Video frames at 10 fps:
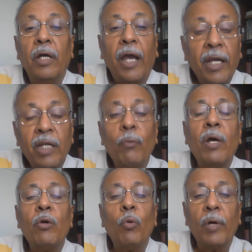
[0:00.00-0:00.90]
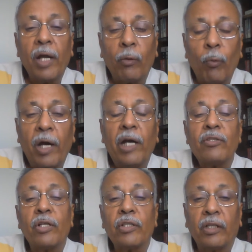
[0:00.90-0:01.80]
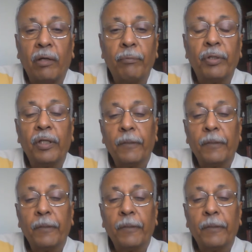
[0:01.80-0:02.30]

Anyone who would acquire such a company